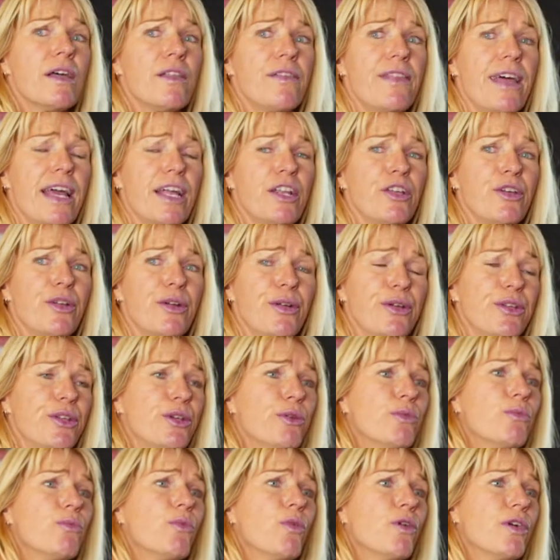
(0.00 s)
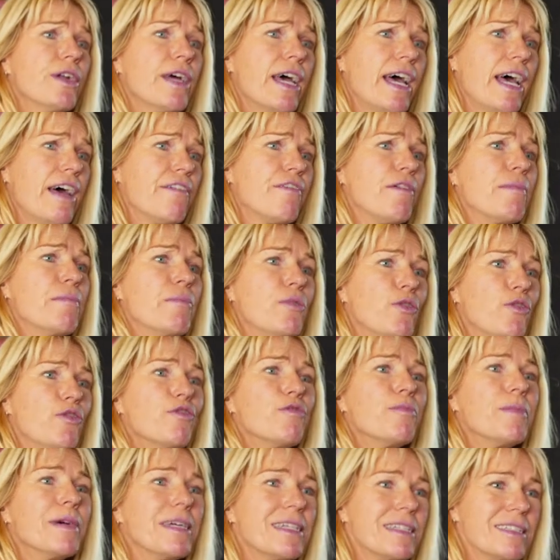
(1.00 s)
that you want to have a
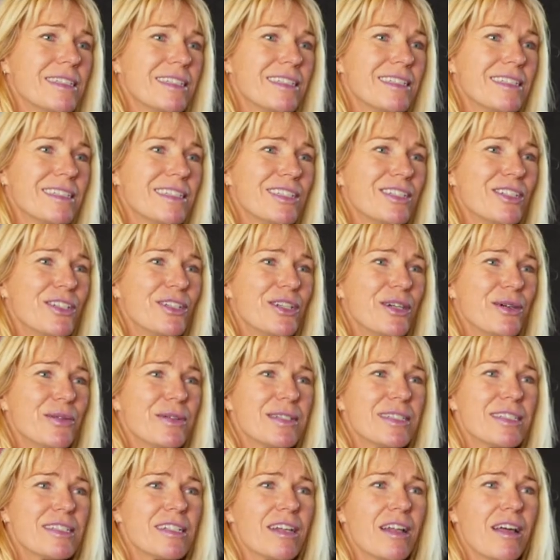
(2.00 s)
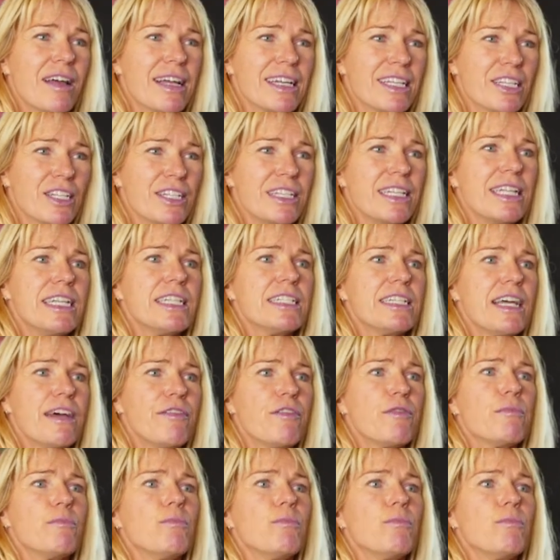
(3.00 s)
movement You know, it's like you need to have a